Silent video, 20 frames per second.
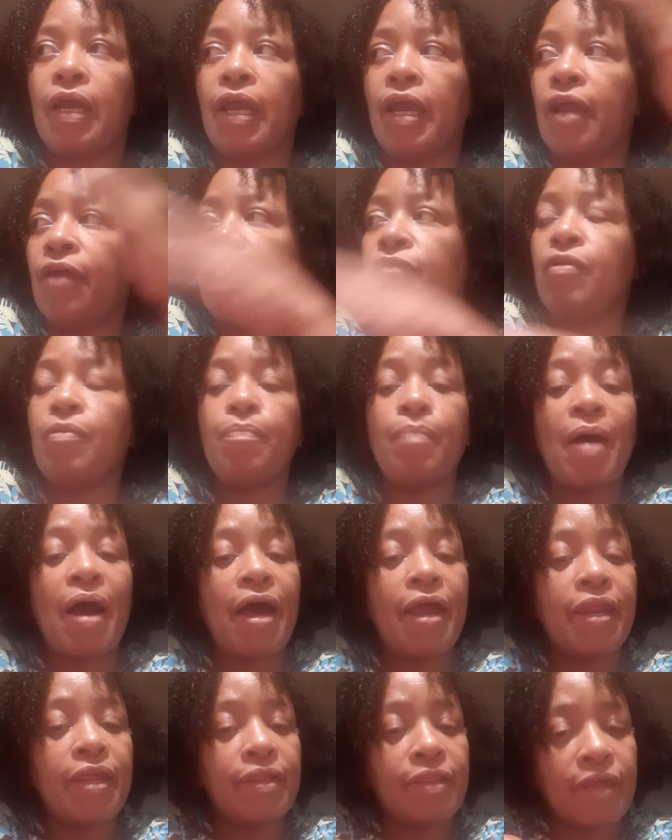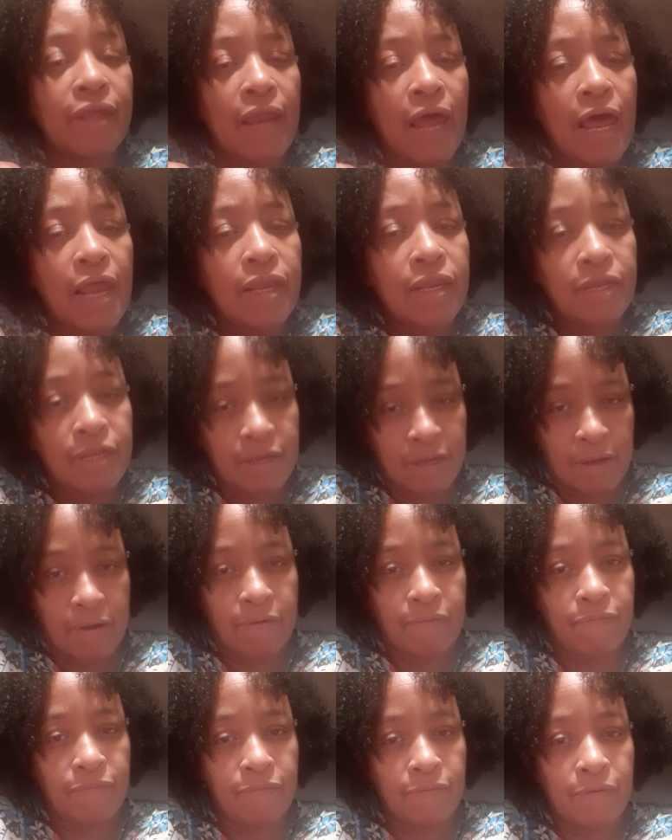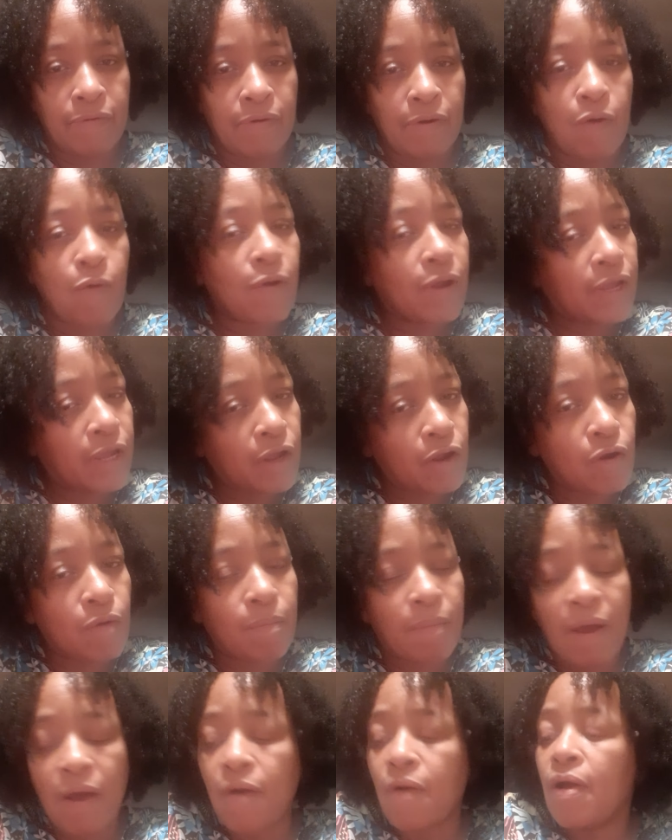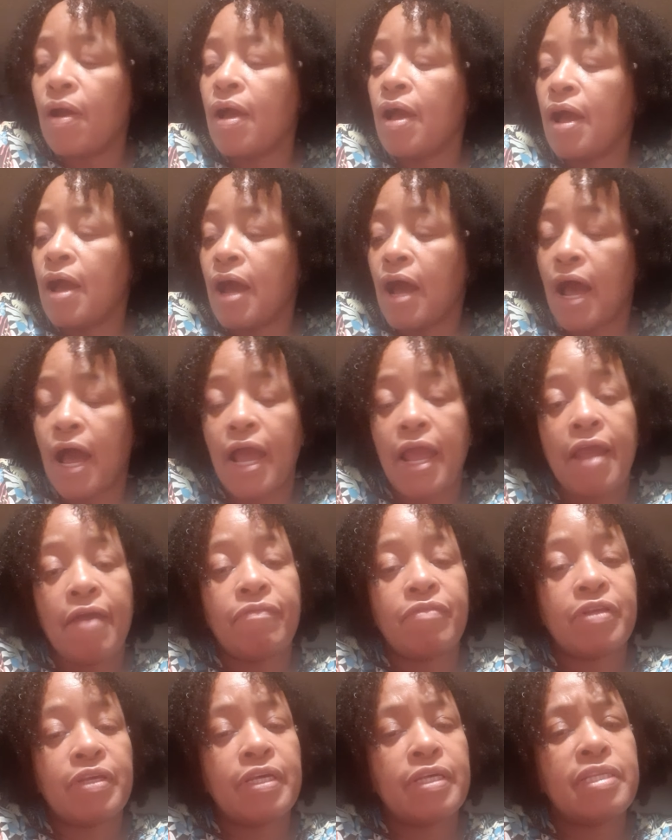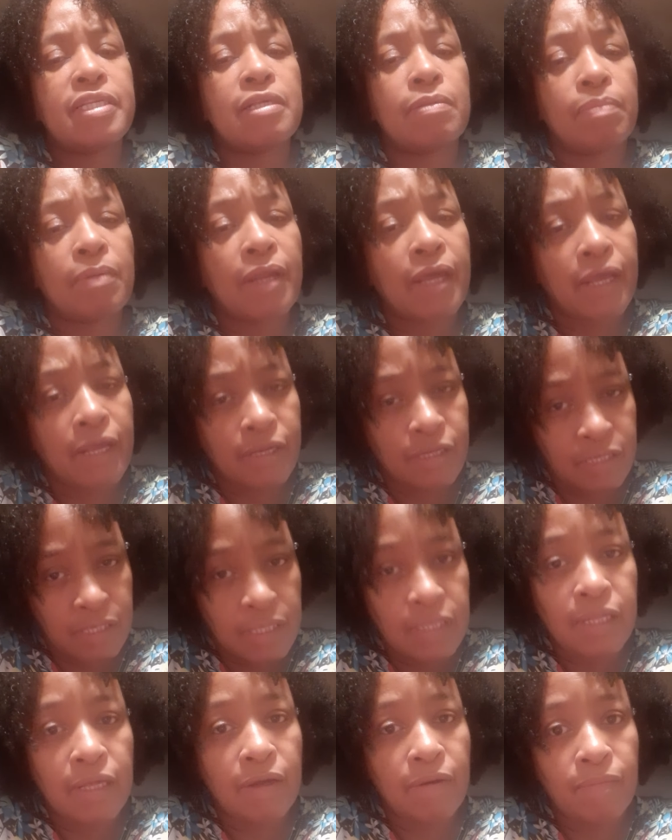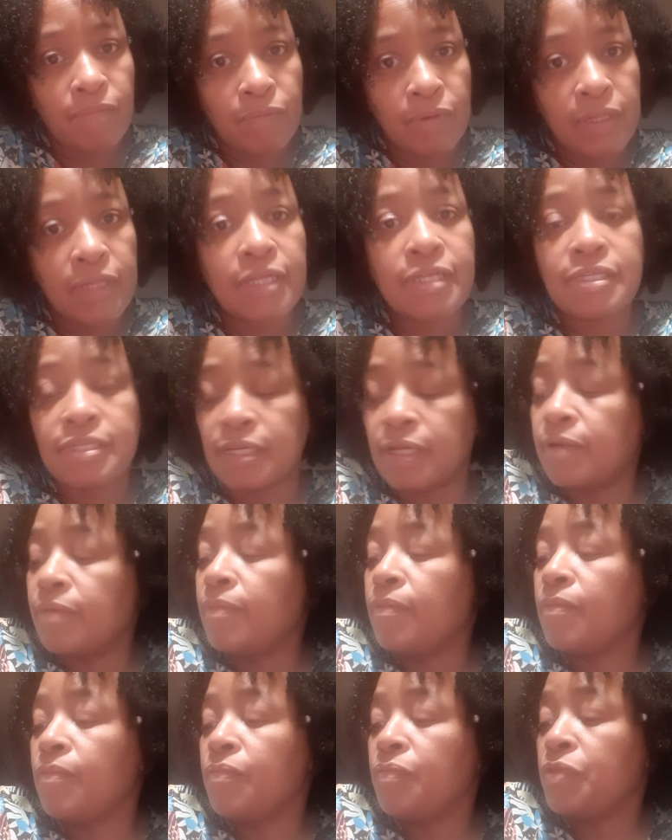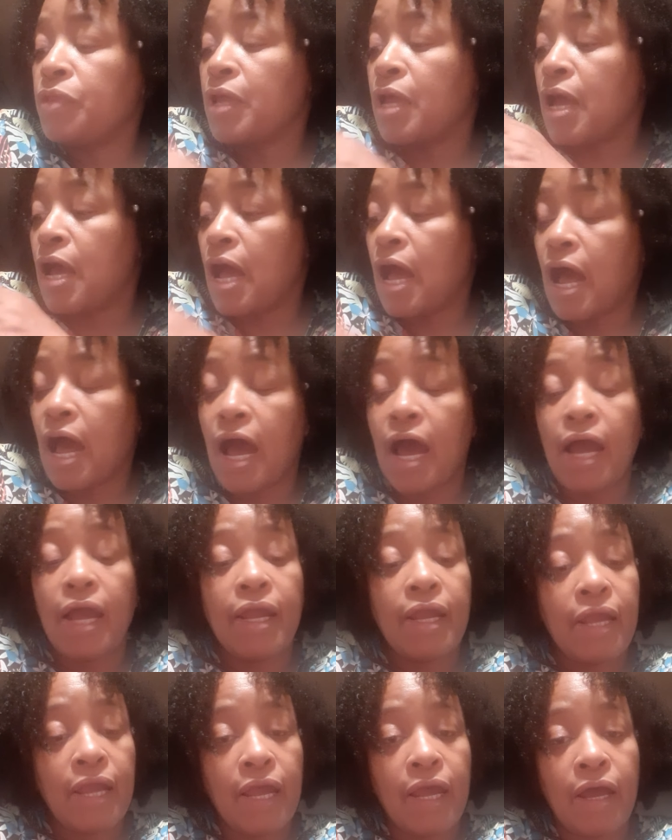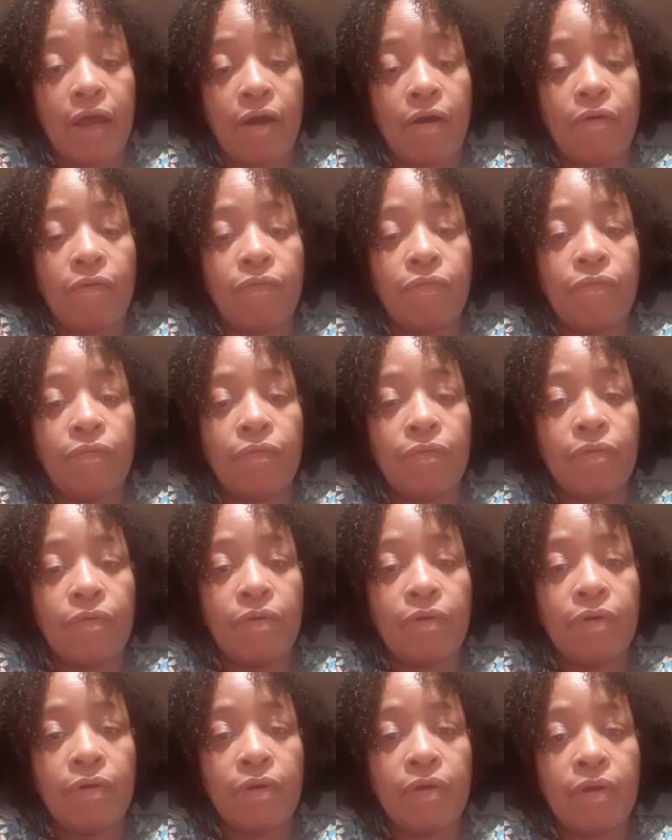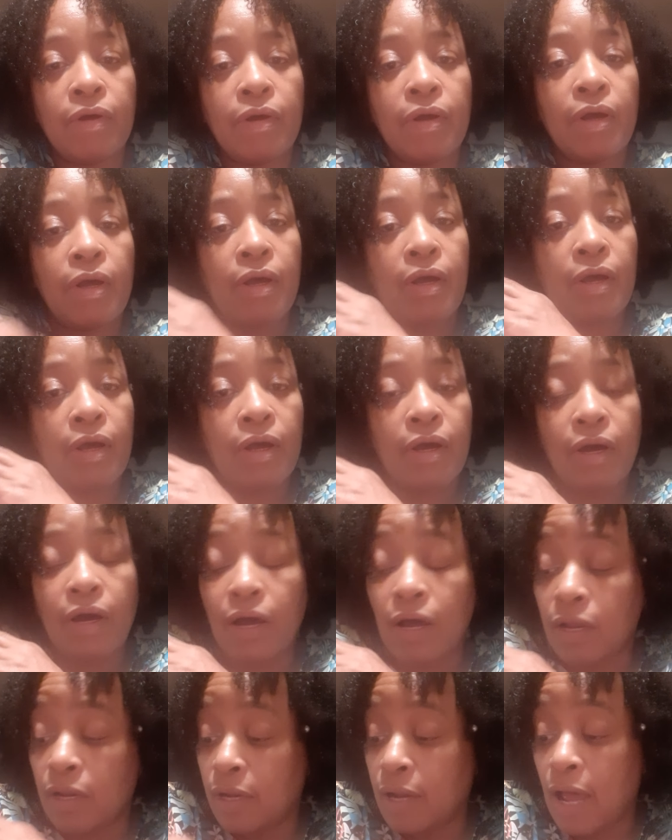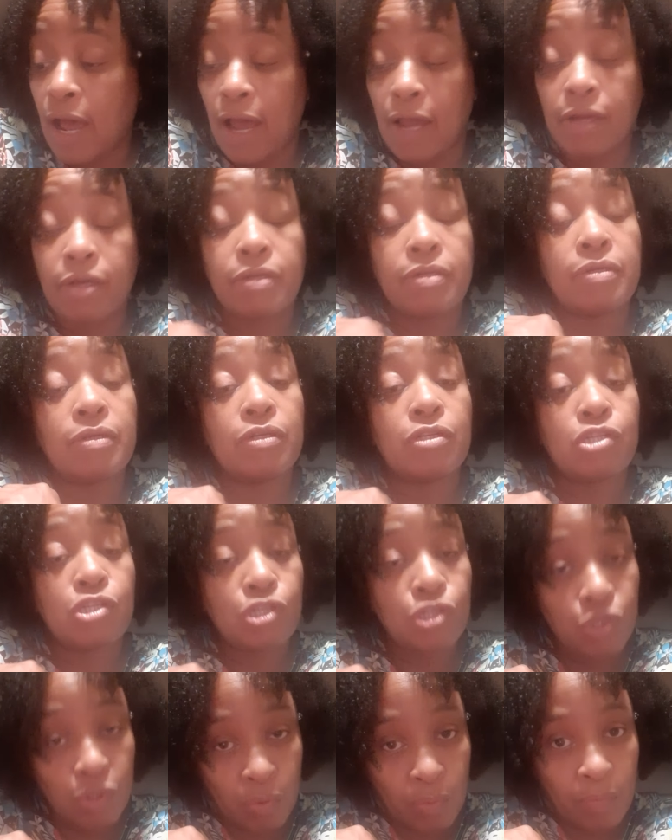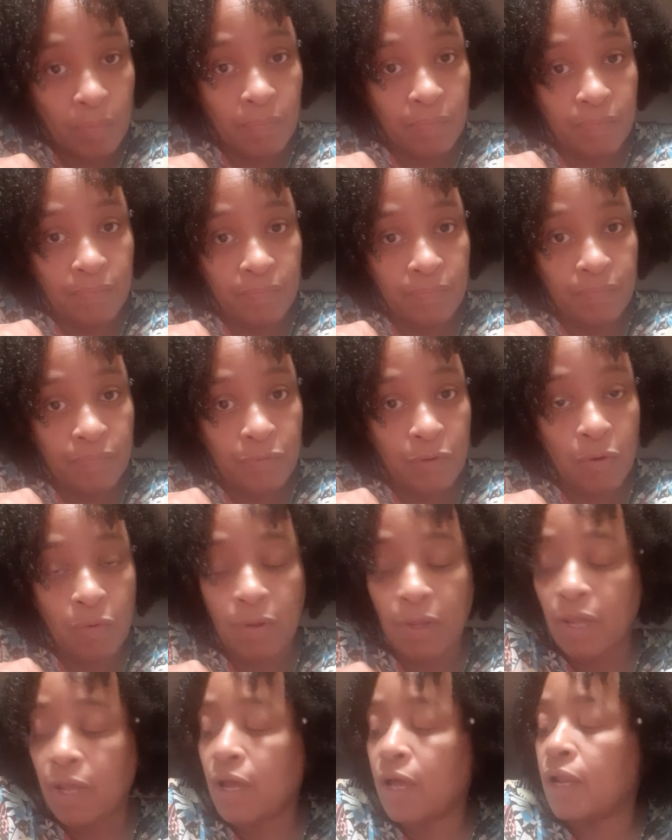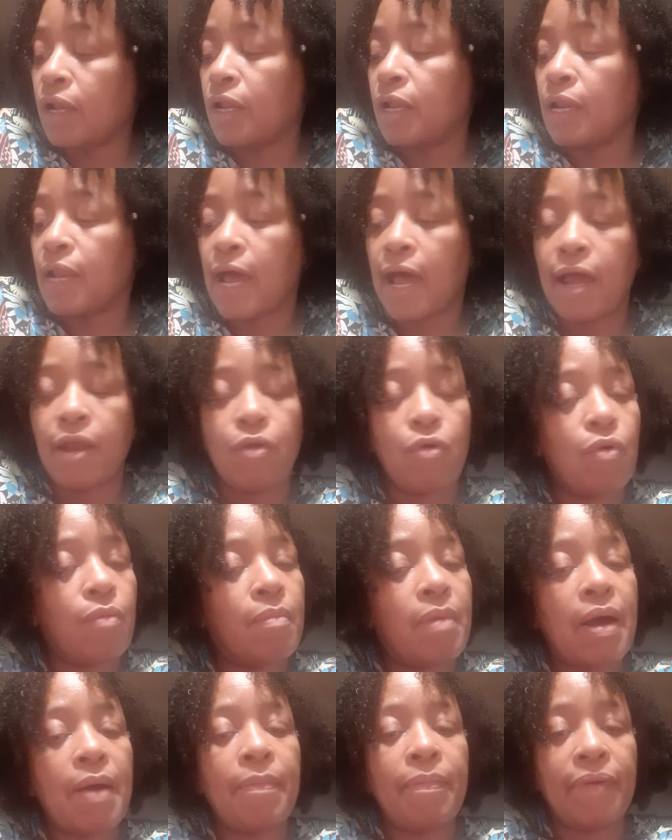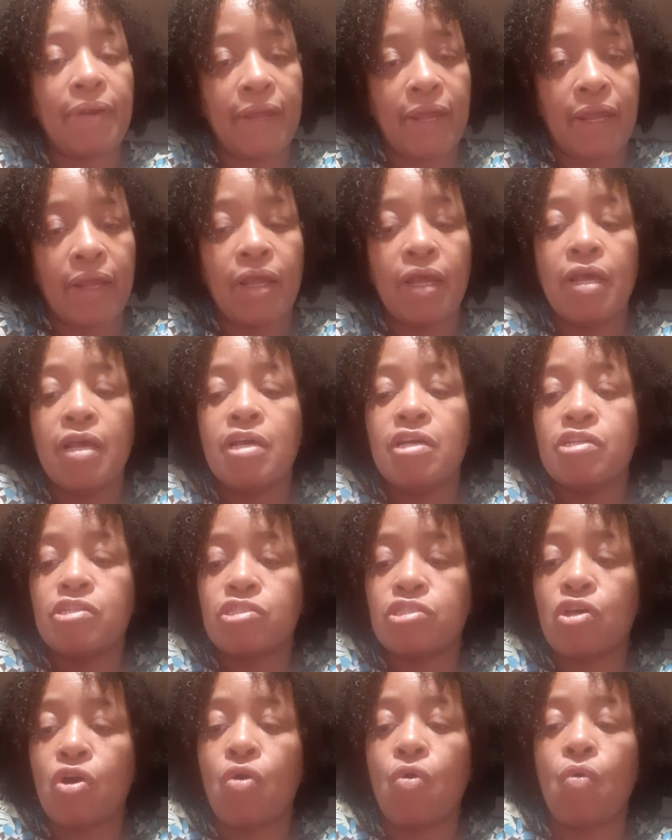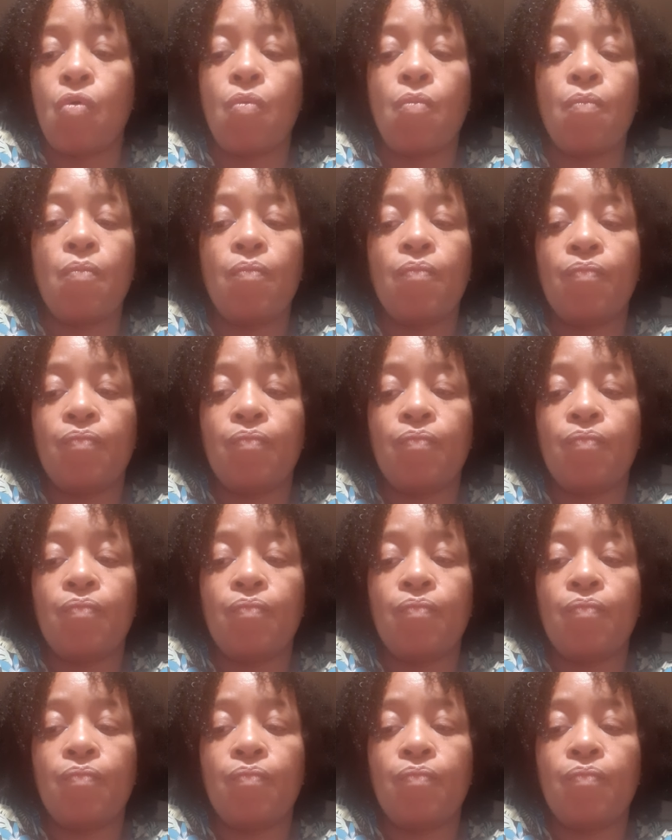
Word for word: everybody that I love or care about, I have to explain to them listen, I have a lot to do, okay? A lot on my plate. So